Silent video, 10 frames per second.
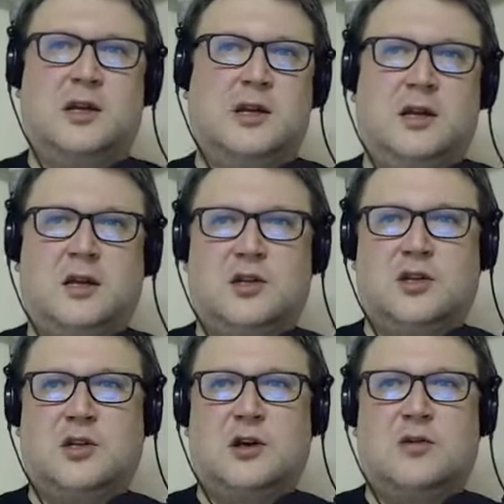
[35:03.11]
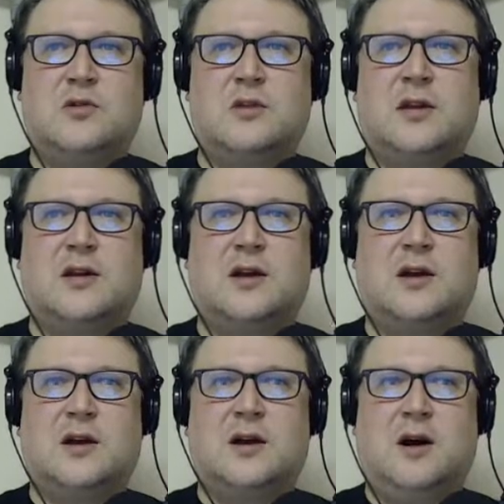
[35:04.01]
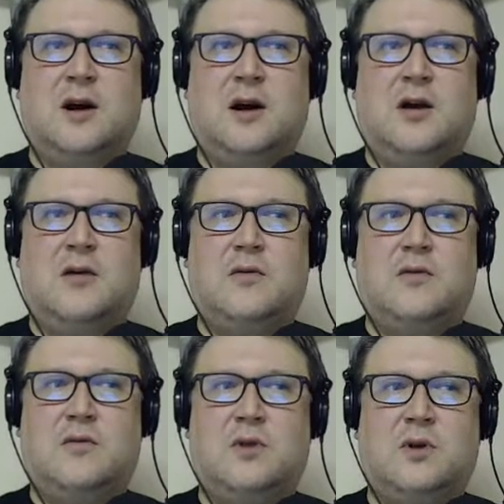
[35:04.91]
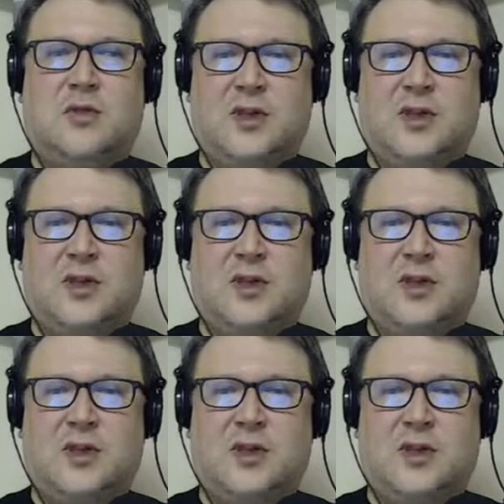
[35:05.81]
And he just knows that the